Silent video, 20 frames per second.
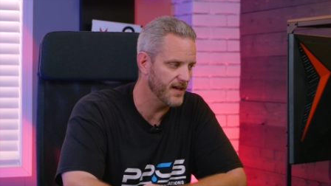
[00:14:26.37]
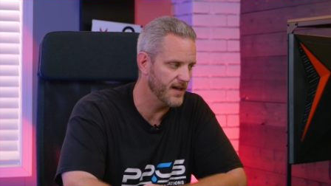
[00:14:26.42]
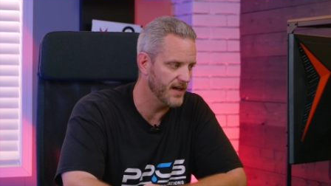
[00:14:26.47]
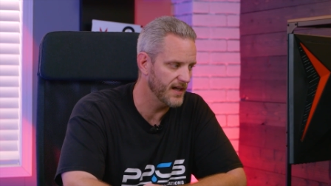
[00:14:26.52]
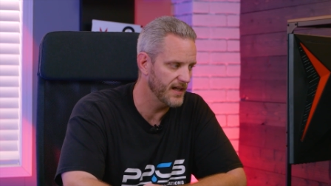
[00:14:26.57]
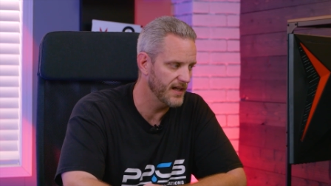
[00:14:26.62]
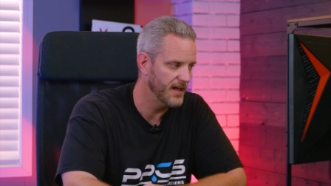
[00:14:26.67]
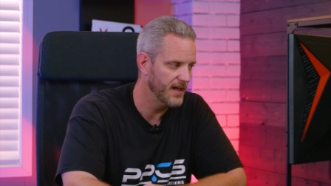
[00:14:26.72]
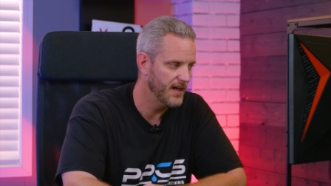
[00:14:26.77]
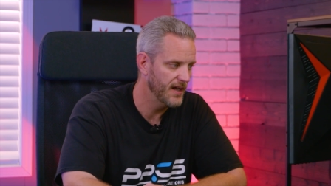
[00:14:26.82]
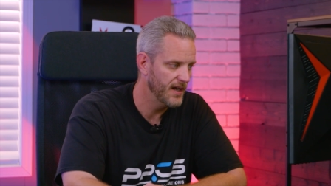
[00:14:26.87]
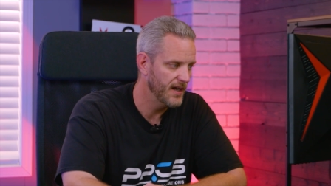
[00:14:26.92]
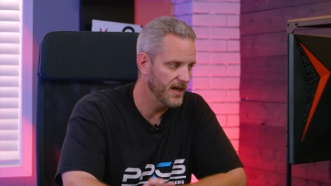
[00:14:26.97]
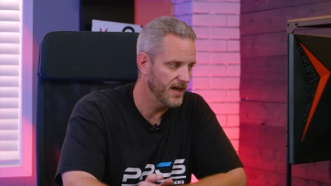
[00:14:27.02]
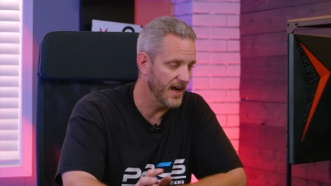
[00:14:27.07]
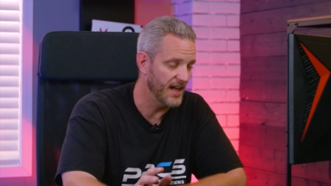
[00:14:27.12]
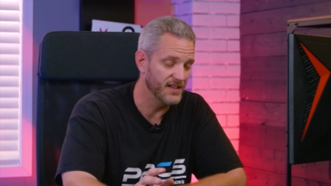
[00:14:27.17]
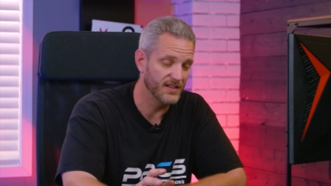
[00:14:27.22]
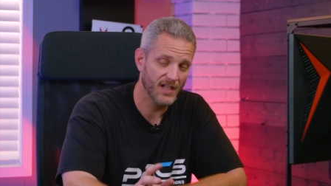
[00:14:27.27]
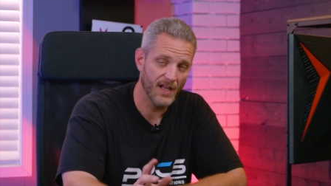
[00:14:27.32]

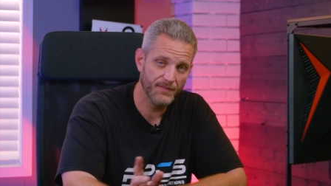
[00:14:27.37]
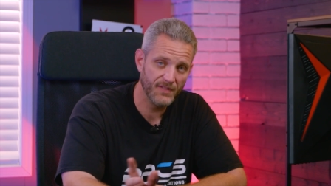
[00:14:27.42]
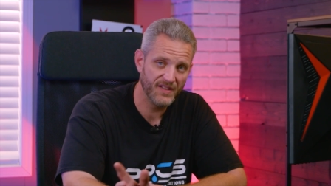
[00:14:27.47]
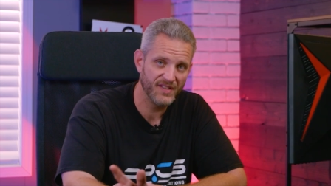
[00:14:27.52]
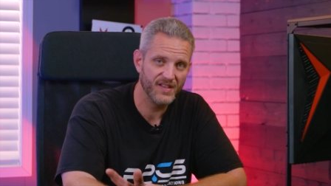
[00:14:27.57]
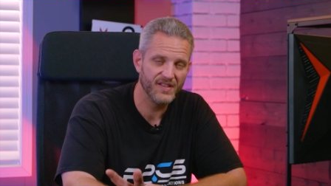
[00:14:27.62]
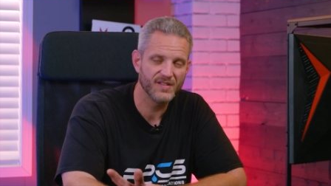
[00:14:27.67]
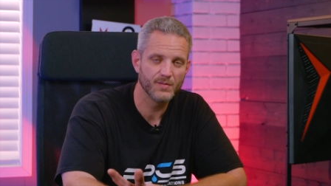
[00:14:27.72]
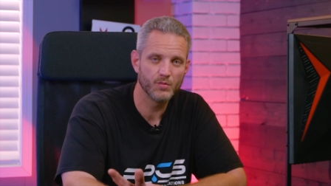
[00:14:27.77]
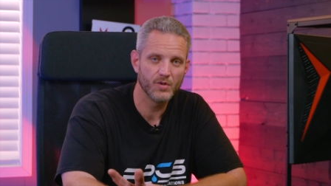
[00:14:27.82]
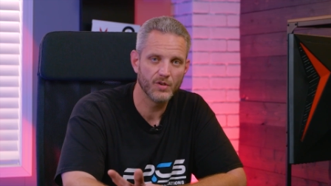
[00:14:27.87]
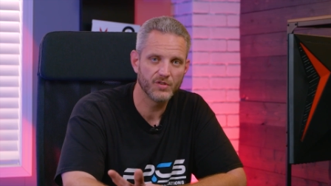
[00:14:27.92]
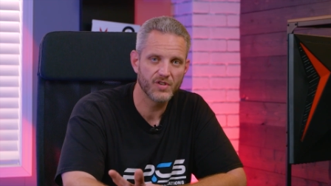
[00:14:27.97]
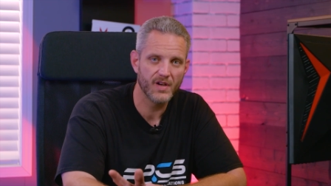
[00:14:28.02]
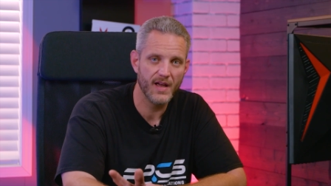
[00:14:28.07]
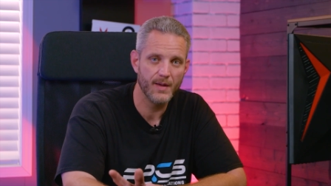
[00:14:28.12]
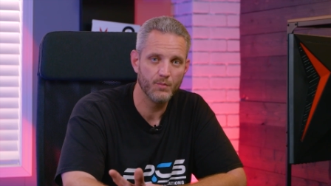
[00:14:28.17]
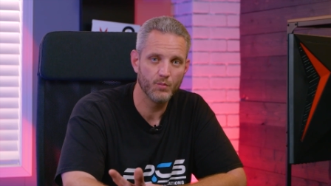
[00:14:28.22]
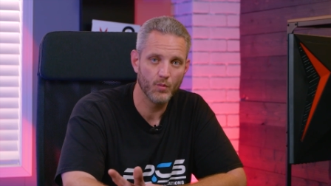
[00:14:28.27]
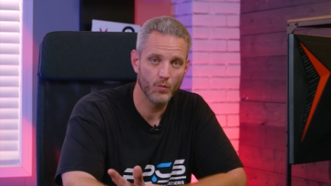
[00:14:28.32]
I'd love to see some
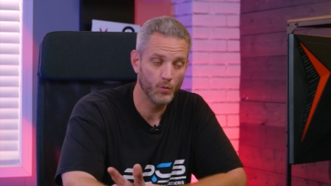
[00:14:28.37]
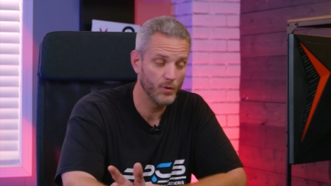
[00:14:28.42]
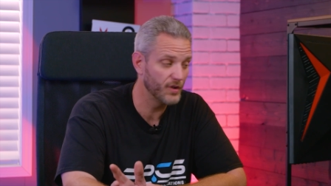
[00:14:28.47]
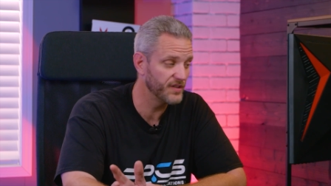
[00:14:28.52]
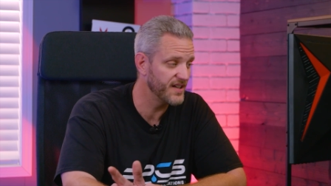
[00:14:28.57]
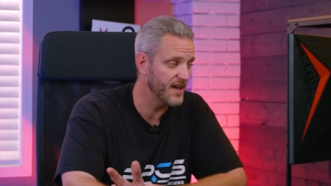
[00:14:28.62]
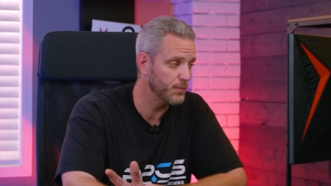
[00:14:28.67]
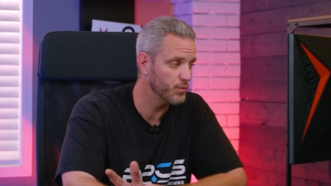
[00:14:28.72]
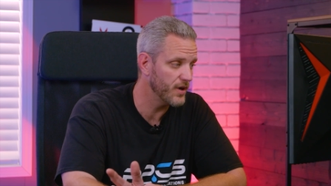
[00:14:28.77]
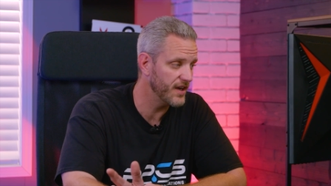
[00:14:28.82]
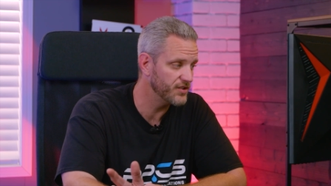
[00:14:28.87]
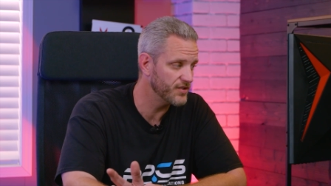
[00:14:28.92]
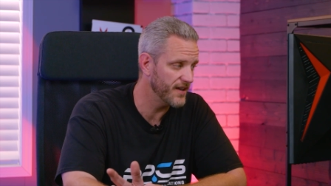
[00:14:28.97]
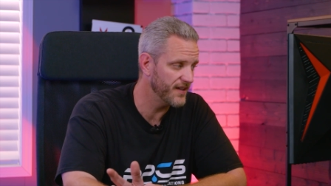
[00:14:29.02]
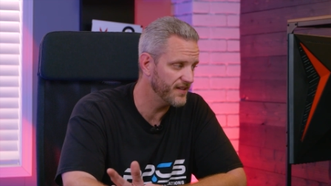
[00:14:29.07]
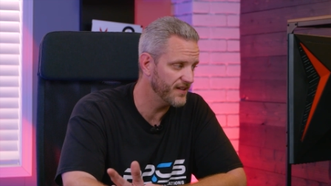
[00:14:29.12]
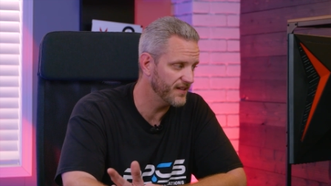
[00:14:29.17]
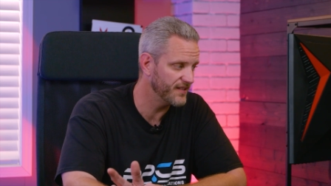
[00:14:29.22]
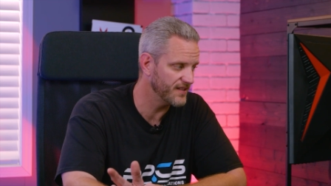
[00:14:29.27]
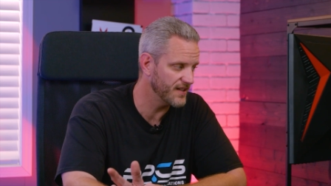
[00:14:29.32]
real-time real -time ray
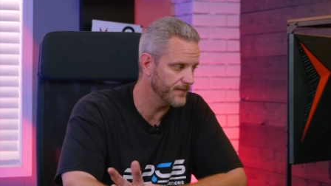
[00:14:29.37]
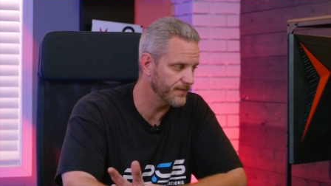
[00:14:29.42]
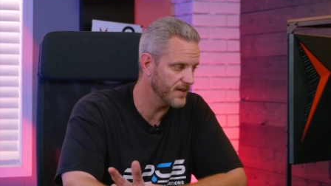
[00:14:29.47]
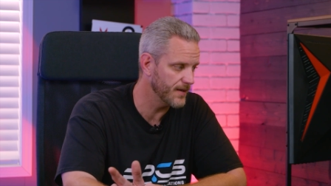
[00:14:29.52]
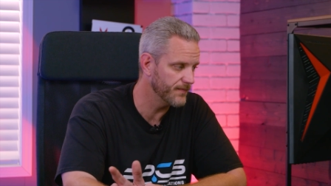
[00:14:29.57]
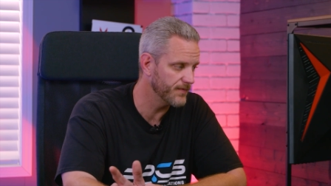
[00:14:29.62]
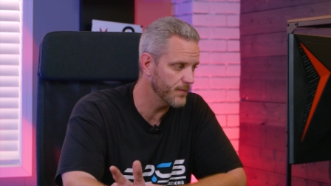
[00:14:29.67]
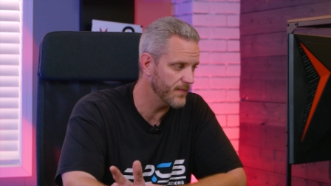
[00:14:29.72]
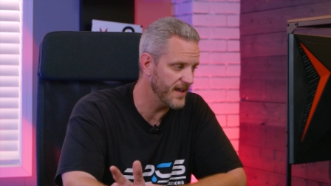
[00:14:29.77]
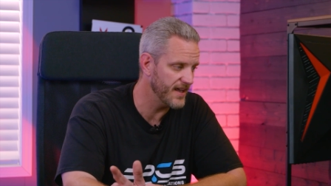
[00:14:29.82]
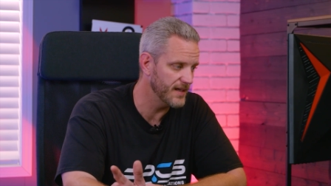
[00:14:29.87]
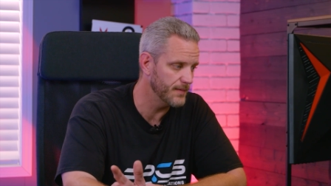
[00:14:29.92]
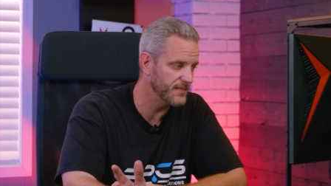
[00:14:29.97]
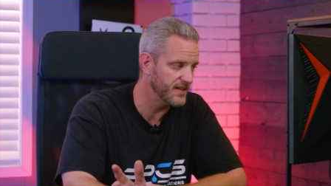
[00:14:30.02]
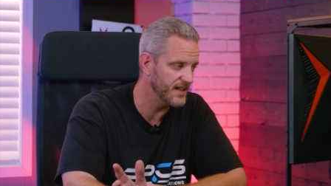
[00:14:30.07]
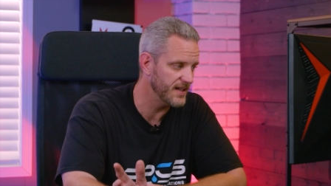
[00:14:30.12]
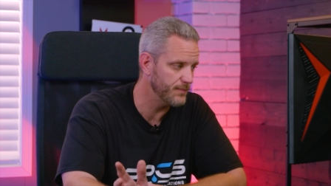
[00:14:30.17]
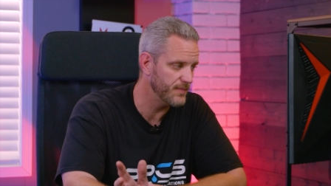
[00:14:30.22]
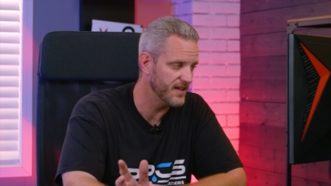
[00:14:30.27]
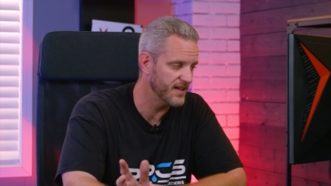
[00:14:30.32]
tracing stuff come from
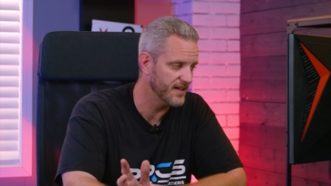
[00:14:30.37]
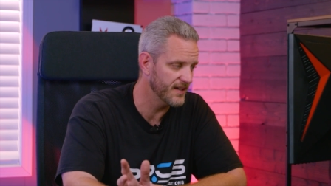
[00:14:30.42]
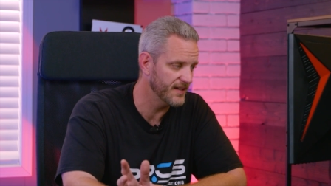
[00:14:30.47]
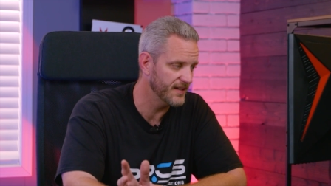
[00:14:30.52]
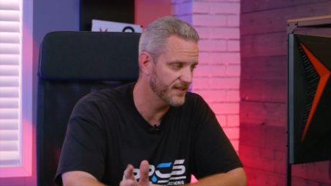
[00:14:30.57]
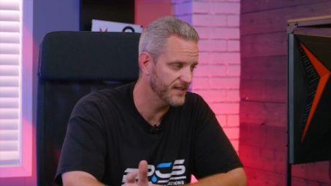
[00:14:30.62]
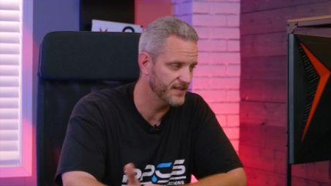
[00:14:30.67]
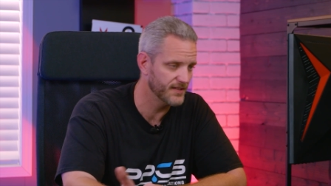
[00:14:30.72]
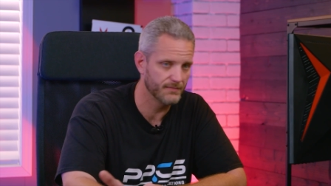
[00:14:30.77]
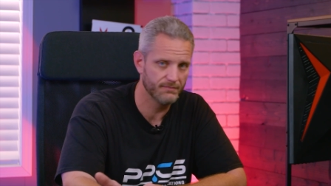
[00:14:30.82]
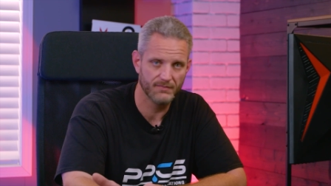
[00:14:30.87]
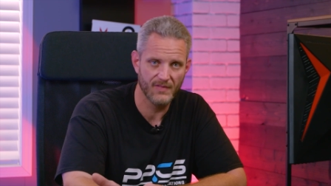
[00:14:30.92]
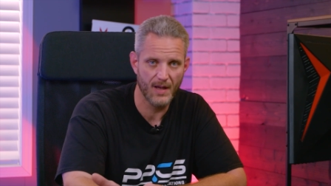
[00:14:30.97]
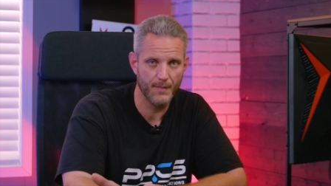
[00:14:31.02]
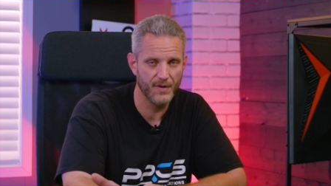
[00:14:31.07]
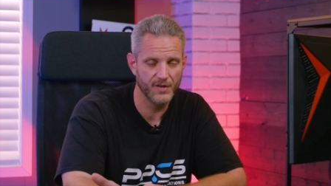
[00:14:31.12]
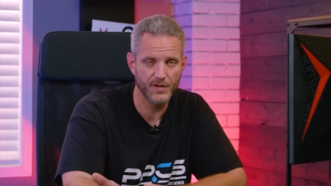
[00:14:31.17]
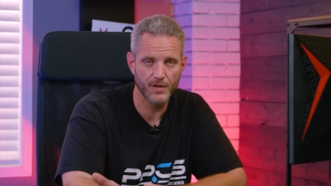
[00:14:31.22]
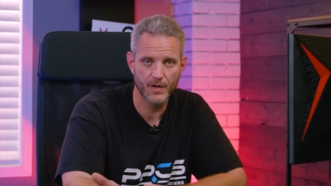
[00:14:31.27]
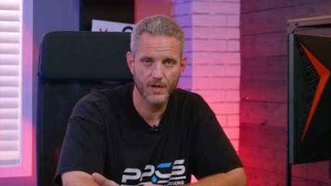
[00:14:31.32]
AMD because
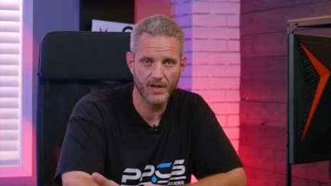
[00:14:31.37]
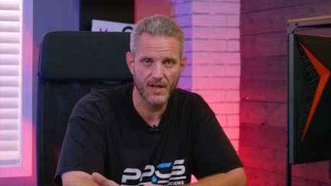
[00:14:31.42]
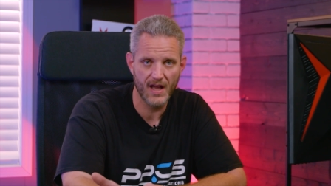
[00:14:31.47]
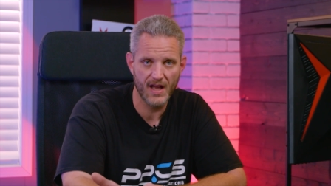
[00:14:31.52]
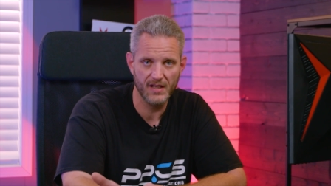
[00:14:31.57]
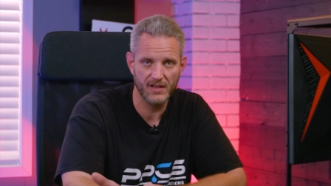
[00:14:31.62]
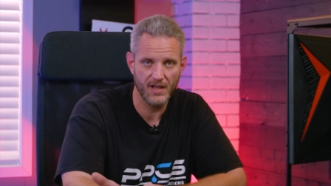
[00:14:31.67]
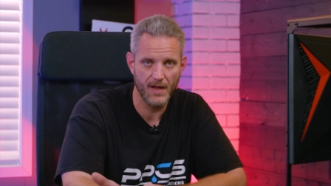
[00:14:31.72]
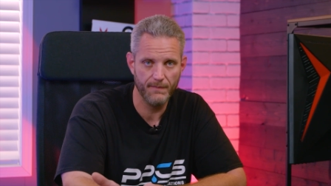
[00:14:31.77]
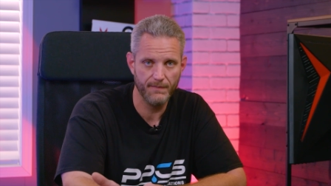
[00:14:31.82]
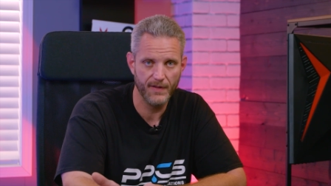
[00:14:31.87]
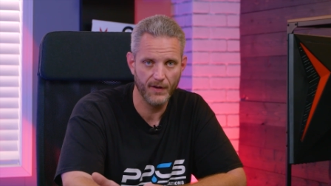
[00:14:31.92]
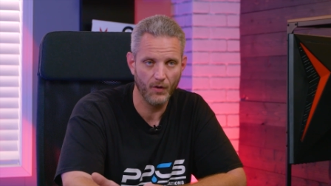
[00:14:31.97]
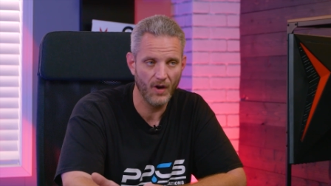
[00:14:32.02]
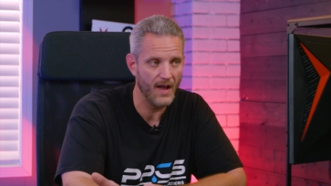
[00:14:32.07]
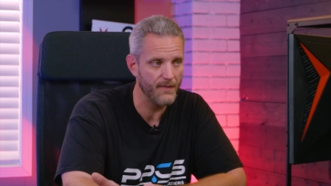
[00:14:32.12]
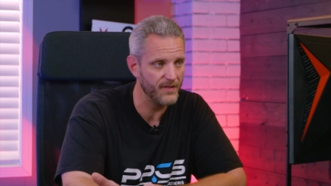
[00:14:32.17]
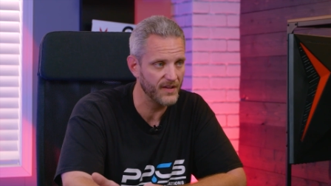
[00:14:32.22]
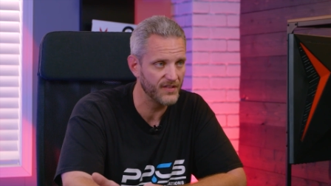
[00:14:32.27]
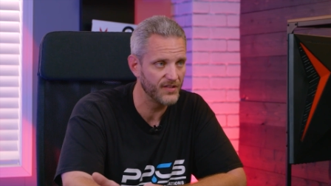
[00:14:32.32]
I'm a nerd. I love the
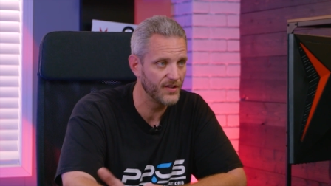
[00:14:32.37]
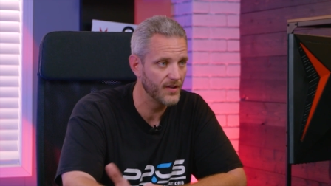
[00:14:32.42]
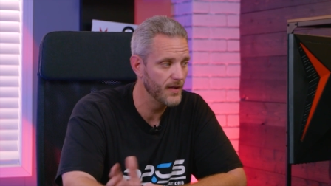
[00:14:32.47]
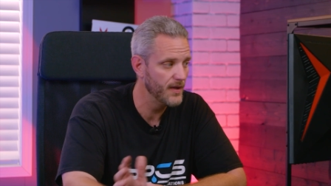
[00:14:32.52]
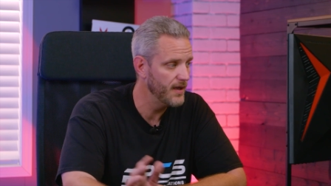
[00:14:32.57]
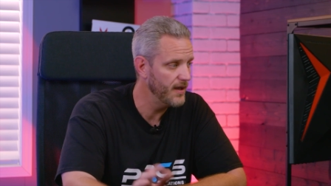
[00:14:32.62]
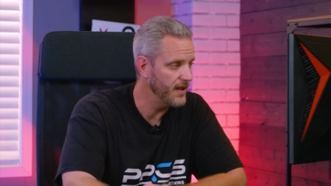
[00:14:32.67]
graphics.